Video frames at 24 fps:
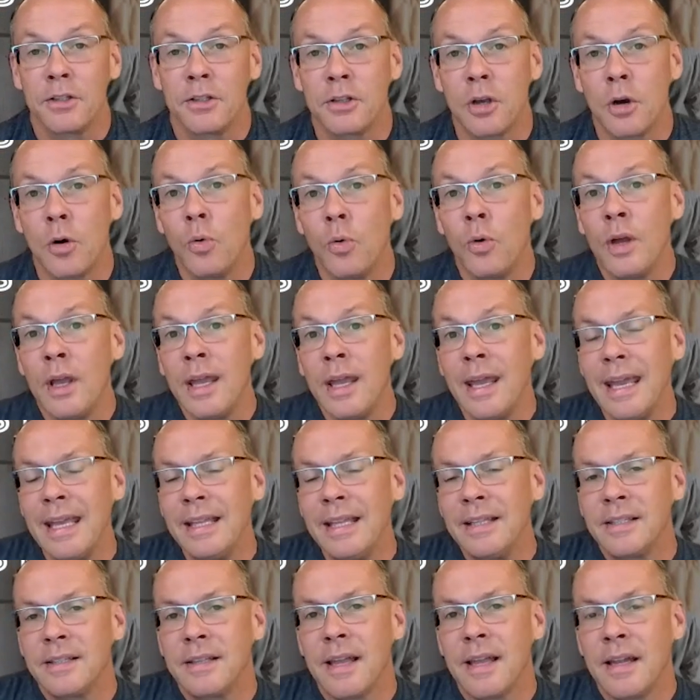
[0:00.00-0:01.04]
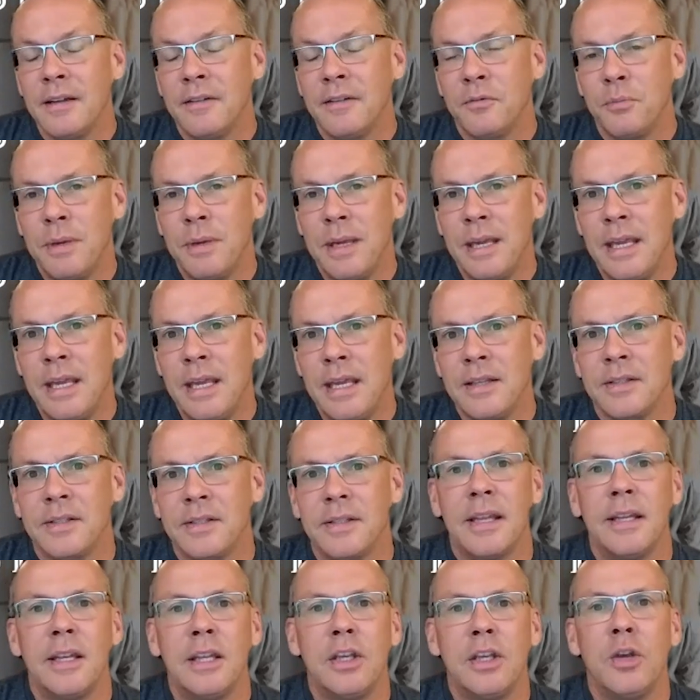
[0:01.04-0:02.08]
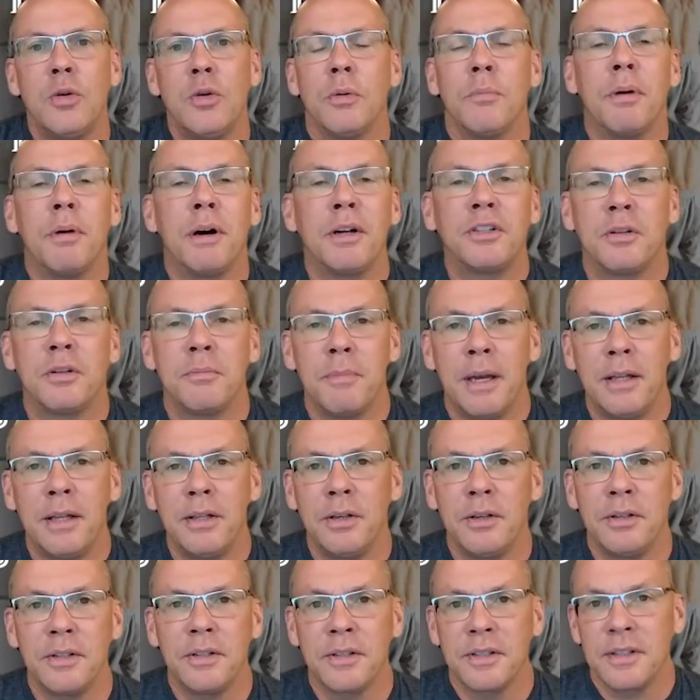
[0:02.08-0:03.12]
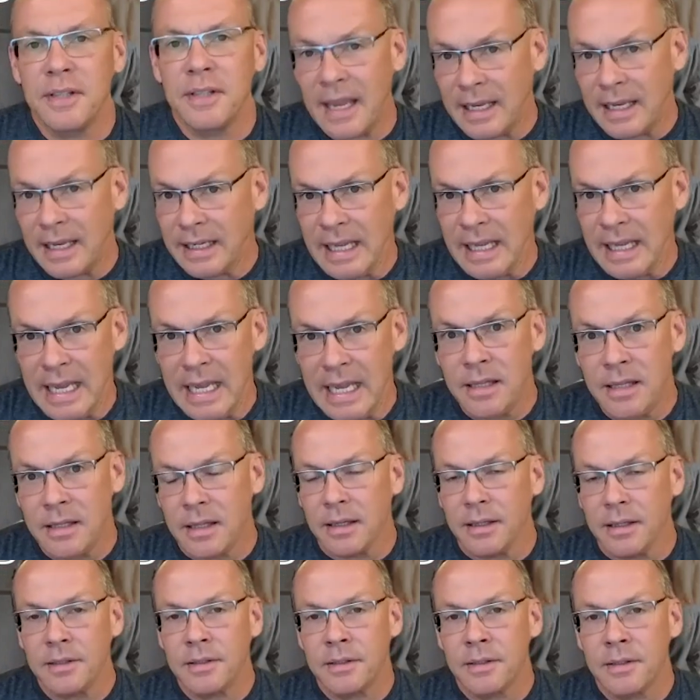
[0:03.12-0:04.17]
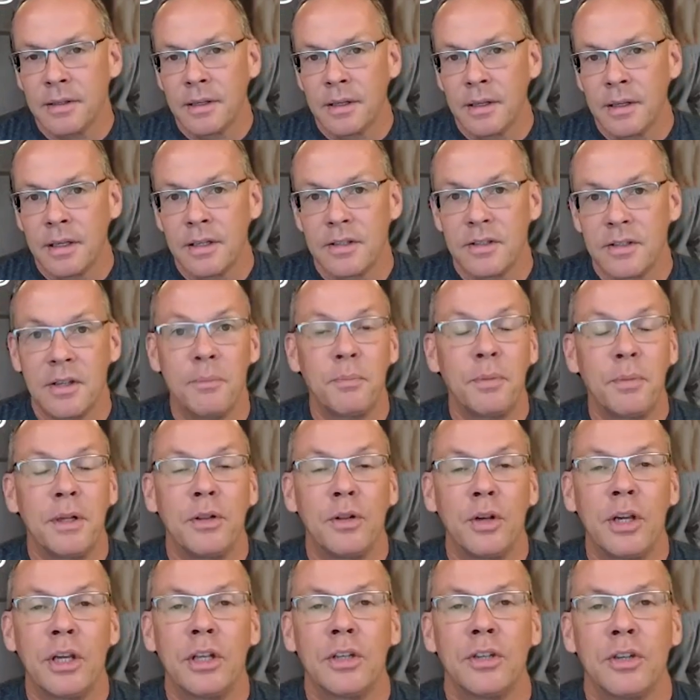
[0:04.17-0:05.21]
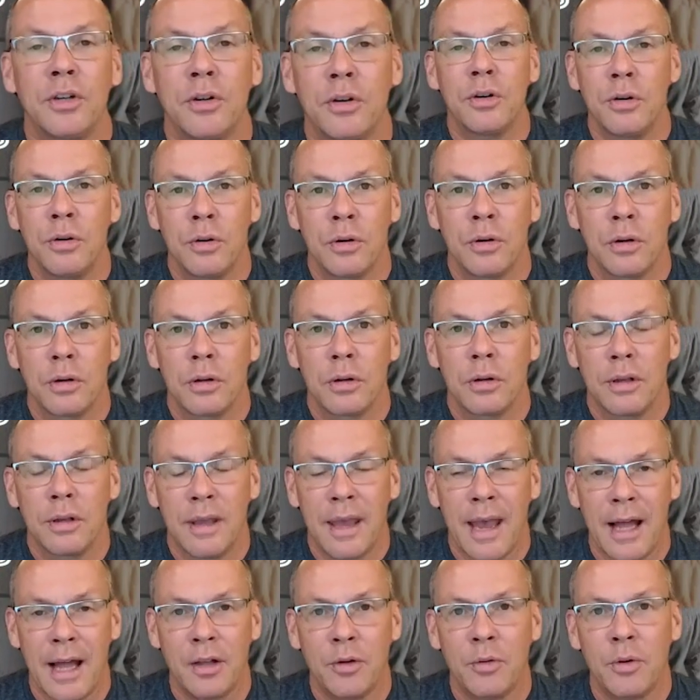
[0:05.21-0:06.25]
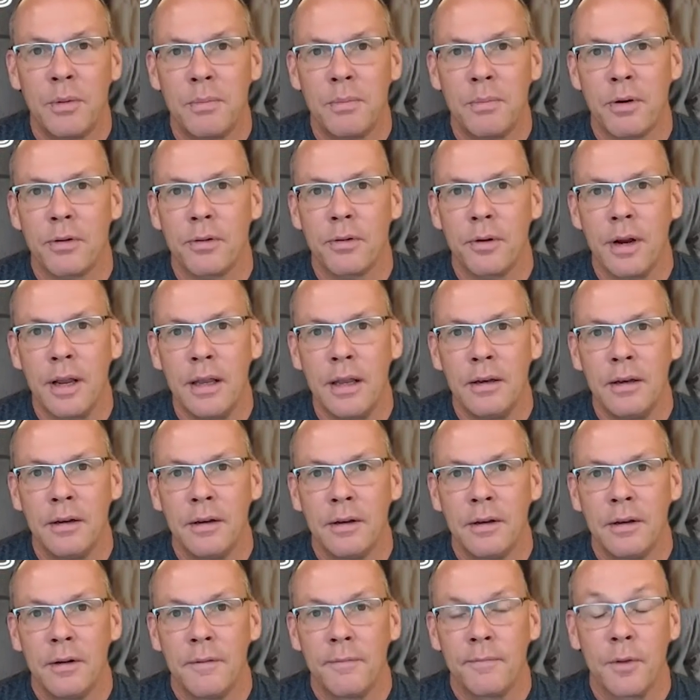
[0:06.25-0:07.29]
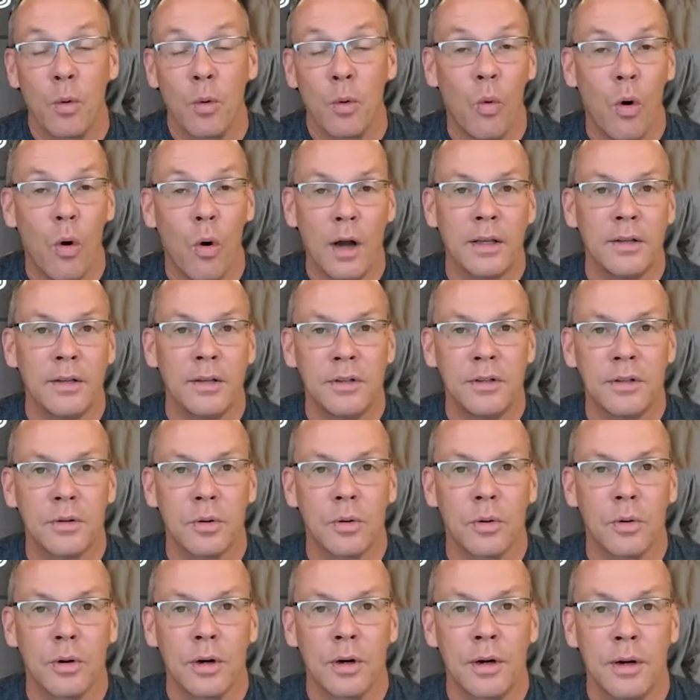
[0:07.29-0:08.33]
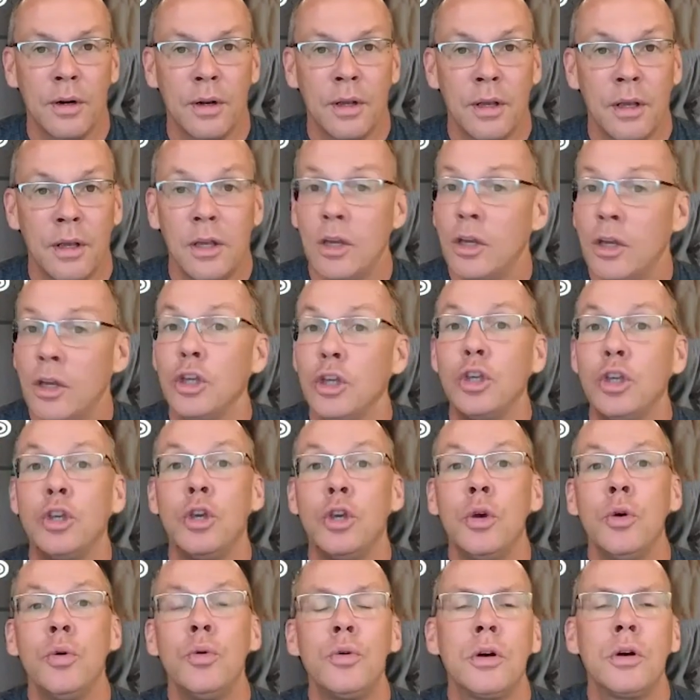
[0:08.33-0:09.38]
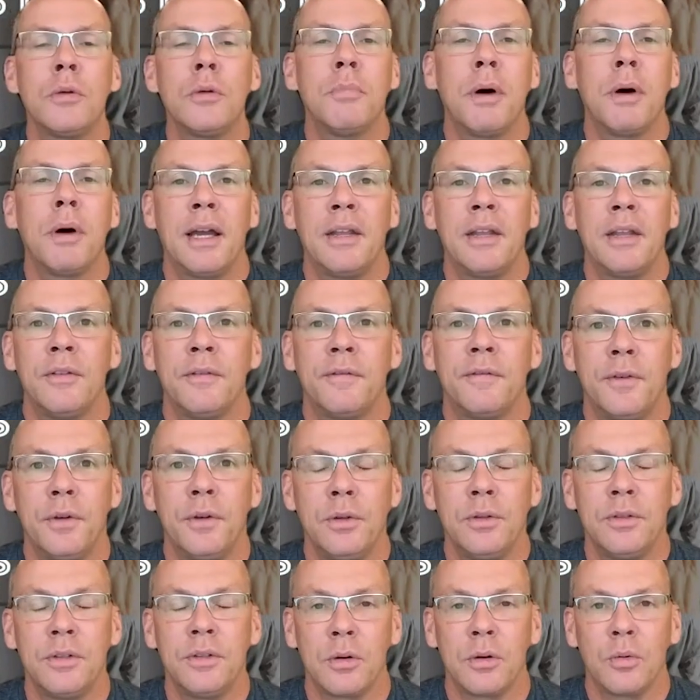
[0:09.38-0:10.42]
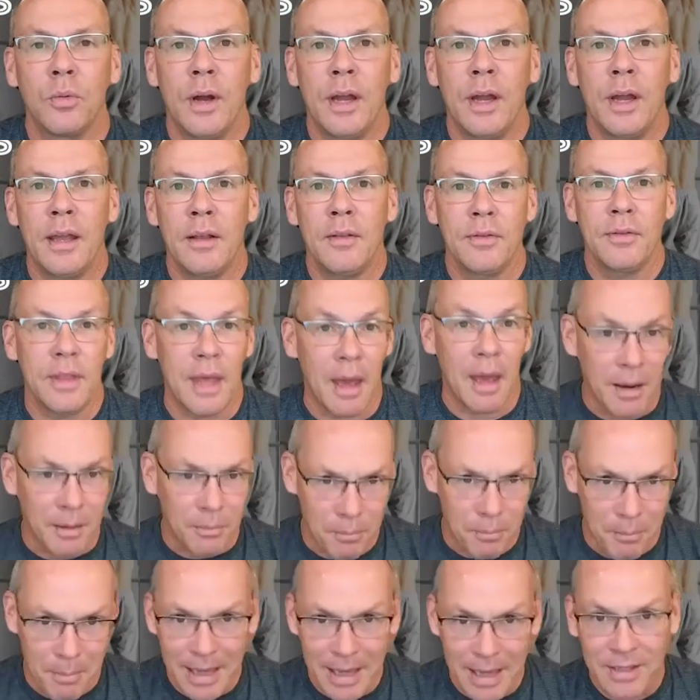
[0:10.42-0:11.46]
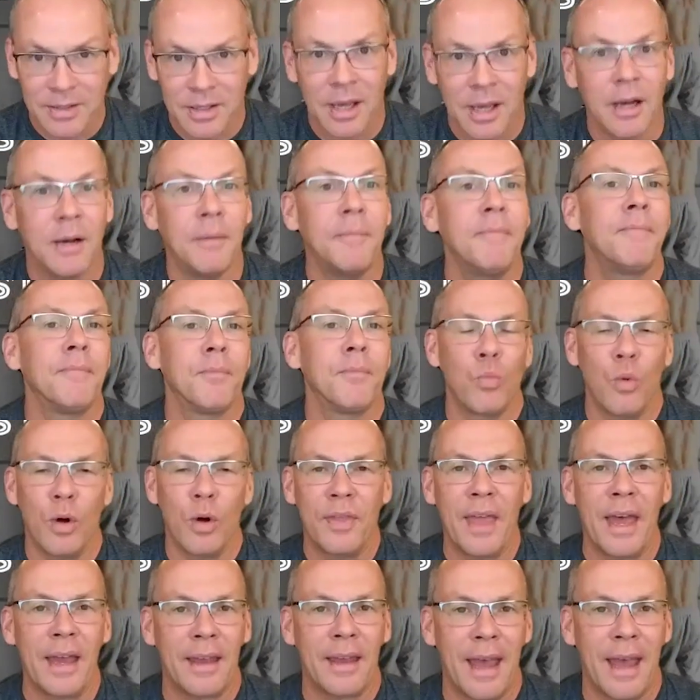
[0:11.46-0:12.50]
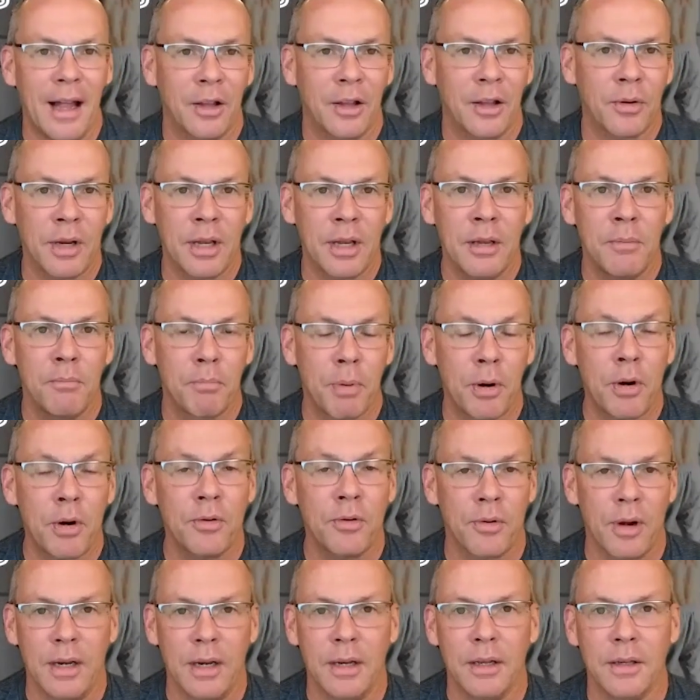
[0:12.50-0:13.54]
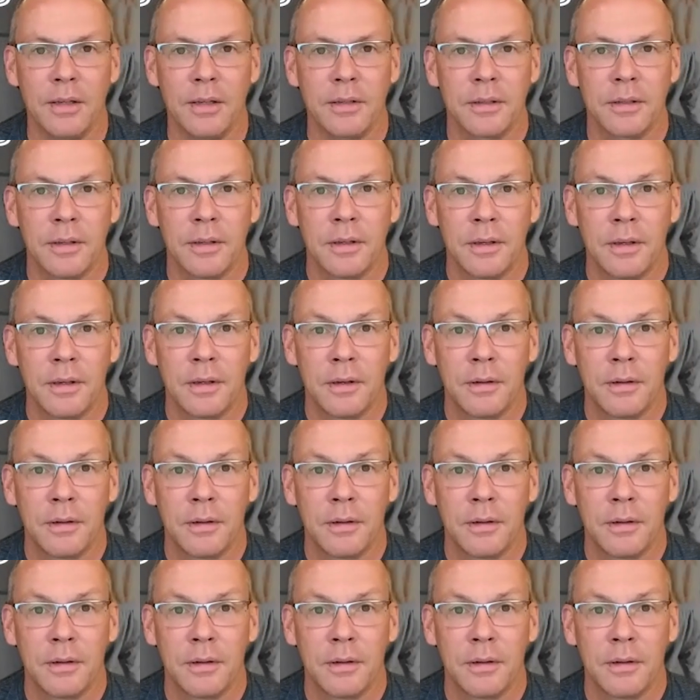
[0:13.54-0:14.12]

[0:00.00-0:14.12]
So instead of me sending you a bunch of menus and saying, eat this, simply look your calorie burn rate, walk in the store. You combine the foods in a way that makes up what that calorie burn rate is.